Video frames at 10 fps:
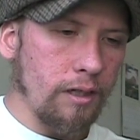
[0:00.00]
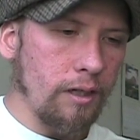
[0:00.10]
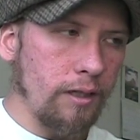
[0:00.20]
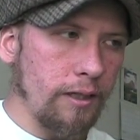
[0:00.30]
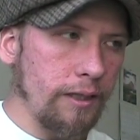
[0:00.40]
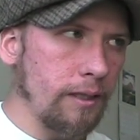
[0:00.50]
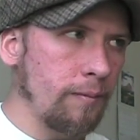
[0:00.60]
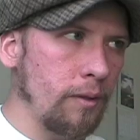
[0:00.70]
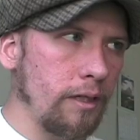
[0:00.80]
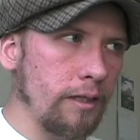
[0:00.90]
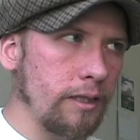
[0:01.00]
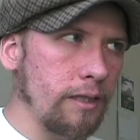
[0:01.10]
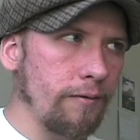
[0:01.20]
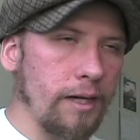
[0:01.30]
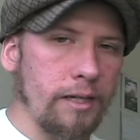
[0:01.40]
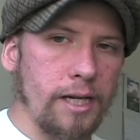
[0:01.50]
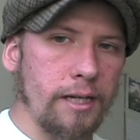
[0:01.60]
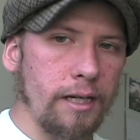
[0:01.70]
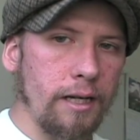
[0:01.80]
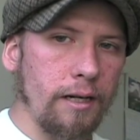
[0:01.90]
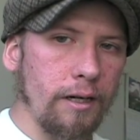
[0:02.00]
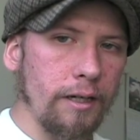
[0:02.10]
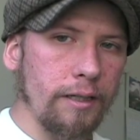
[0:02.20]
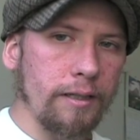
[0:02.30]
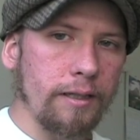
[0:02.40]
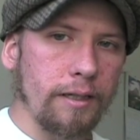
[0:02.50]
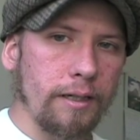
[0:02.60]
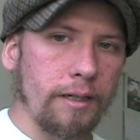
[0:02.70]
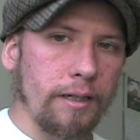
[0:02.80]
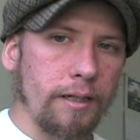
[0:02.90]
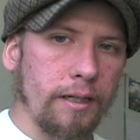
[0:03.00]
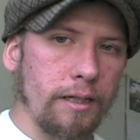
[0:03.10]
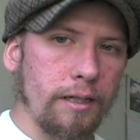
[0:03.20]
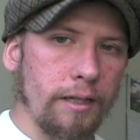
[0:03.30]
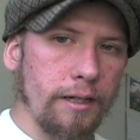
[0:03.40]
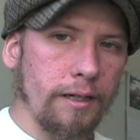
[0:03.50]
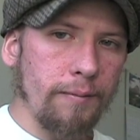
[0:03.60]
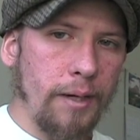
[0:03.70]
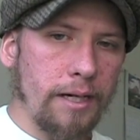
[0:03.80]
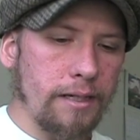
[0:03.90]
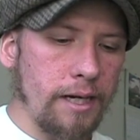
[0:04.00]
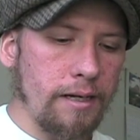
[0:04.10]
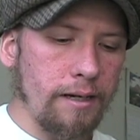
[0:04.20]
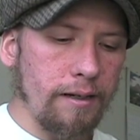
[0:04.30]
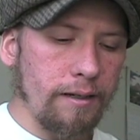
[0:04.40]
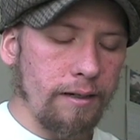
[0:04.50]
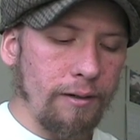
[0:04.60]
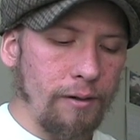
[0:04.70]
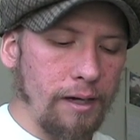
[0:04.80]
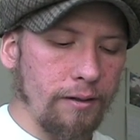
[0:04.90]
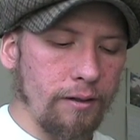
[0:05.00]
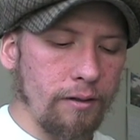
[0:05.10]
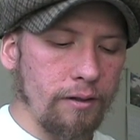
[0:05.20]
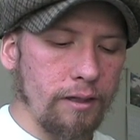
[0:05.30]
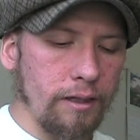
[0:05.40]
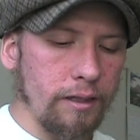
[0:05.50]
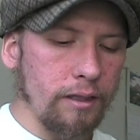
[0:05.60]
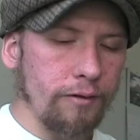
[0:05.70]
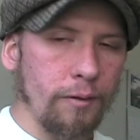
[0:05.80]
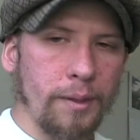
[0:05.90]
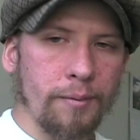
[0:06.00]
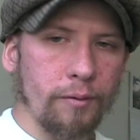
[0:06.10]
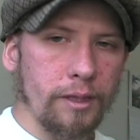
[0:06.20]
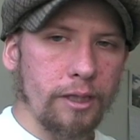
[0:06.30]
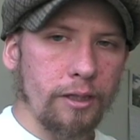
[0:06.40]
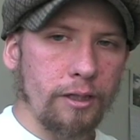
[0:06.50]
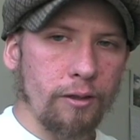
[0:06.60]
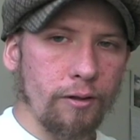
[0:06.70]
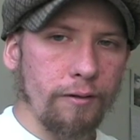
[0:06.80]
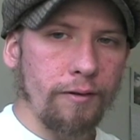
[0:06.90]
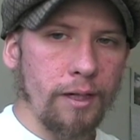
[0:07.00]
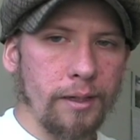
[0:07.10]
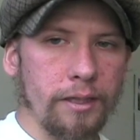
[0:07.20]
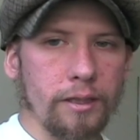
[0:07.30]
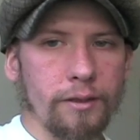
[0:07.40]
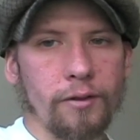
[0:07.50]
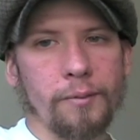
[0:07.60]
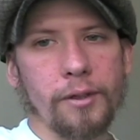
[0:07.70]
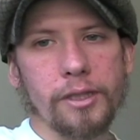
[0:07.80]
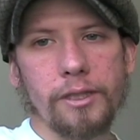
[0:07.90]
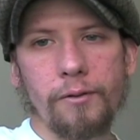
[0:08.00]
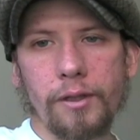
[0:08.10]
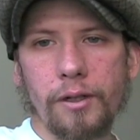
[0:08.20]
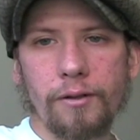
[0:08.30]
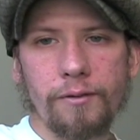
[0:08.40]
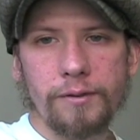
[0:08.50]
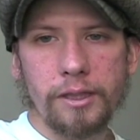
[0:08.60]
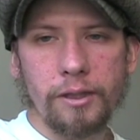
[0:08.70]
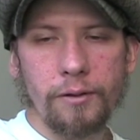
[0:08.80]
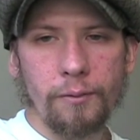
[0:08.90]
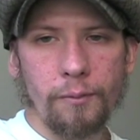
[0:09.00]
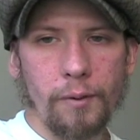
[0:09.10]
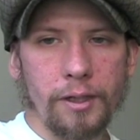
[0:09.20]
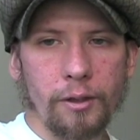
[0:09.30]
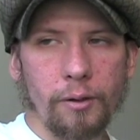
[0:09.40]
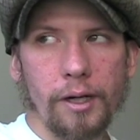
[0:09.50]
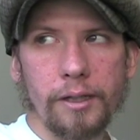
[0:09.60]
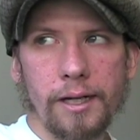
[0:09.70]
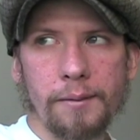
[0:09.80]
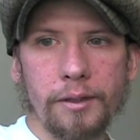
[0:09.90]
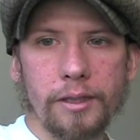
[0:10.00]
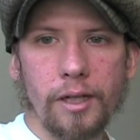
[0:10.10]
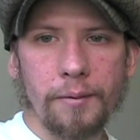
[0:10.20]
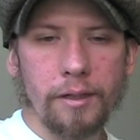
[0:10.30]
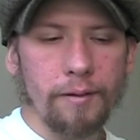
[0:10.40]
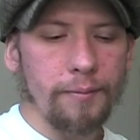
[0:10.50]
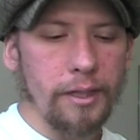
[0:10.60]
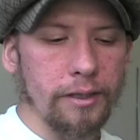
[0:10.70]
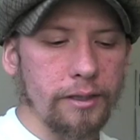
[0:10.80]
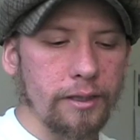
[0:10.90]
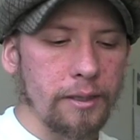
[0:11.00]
call a number and see if I can't get into the back gate after the delivery people return, or to find my delivery person while they're still wandering around the neighborhood dropping off mail.